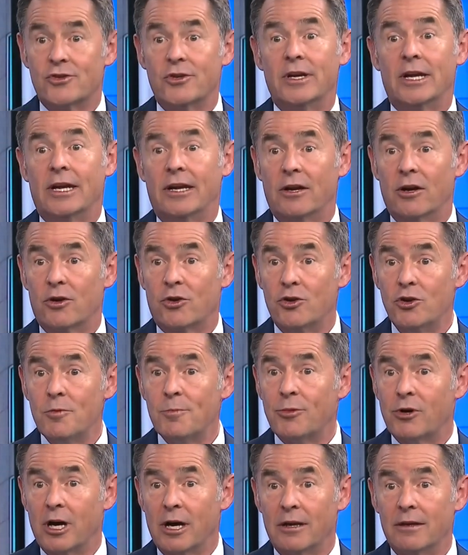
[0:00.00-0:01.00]
So you're getting a
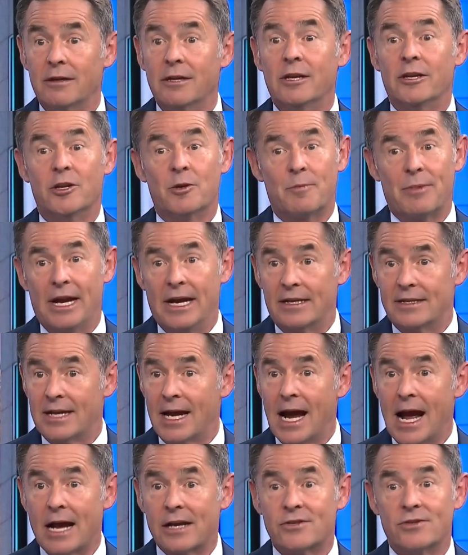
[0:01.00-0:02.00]
coupon, you're paying
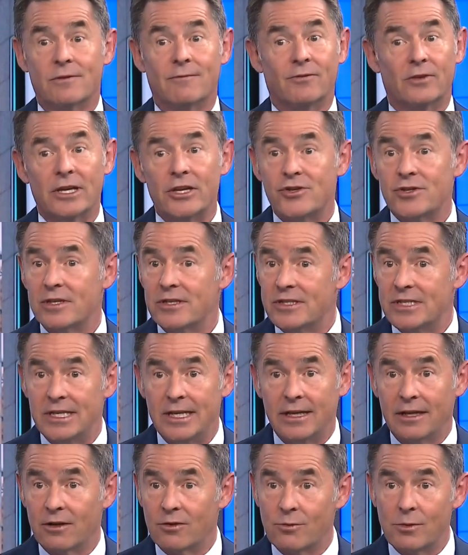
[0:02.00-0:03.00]
tax, inflation is
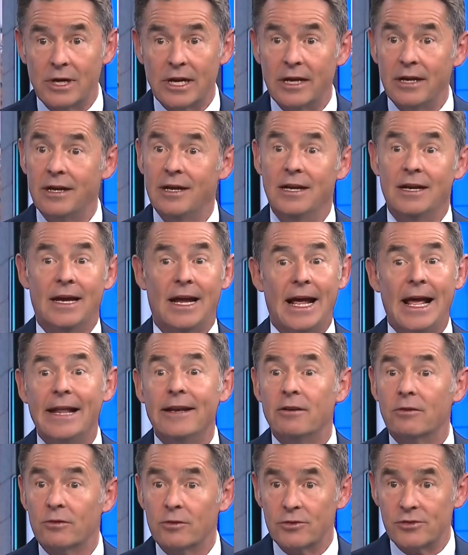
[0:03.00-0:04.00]
eating it away,
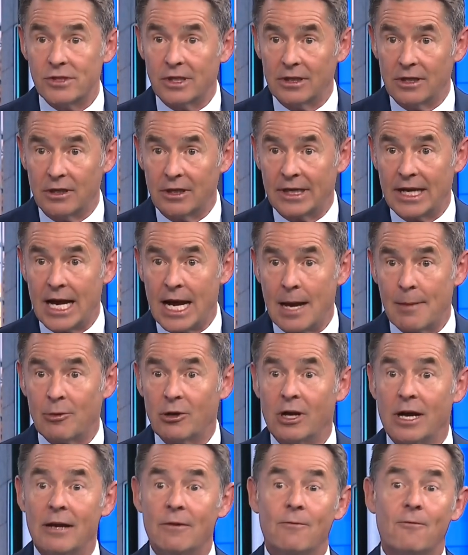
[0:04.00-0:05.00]
and you're losing a little
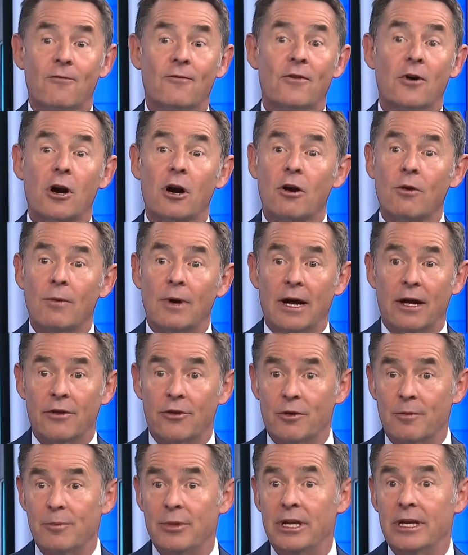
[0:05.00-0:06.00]
capital. I'd far
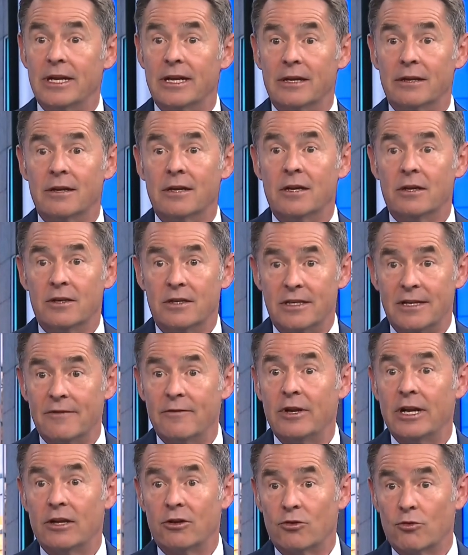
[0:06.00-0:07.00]
rather be in a
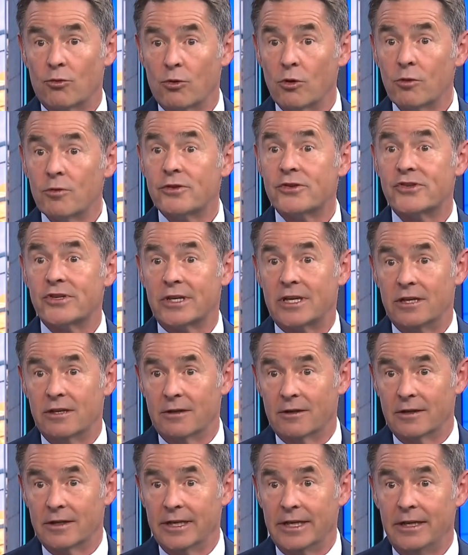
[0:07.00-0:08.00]
dividend growth
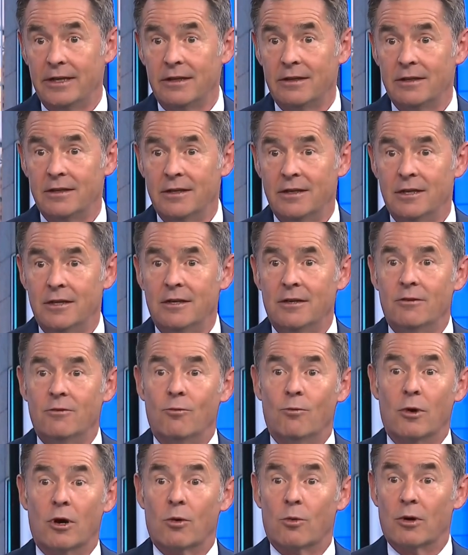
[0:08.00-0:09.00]
security
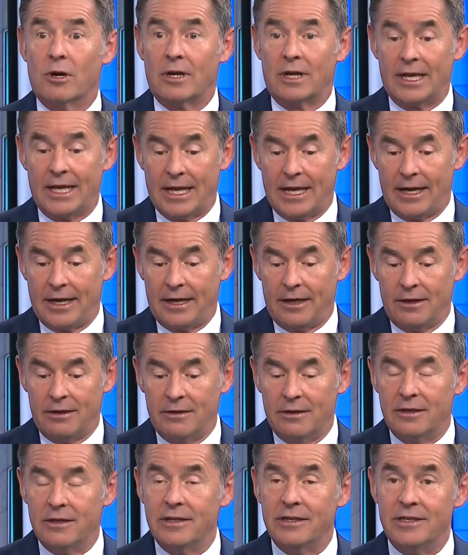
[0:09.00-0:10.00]
where we're
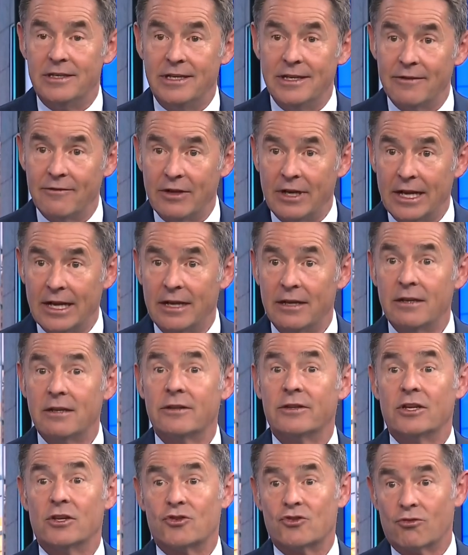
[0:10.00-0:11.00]
getting
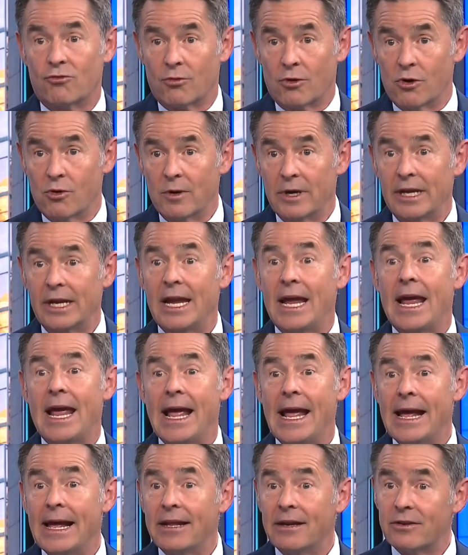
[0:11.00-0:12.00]
dividend that's growing
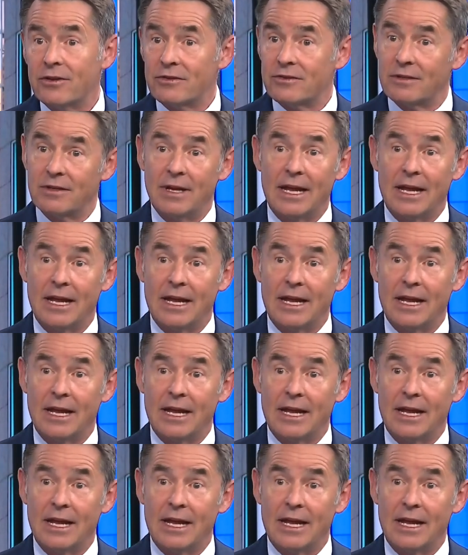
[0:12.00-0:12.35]
and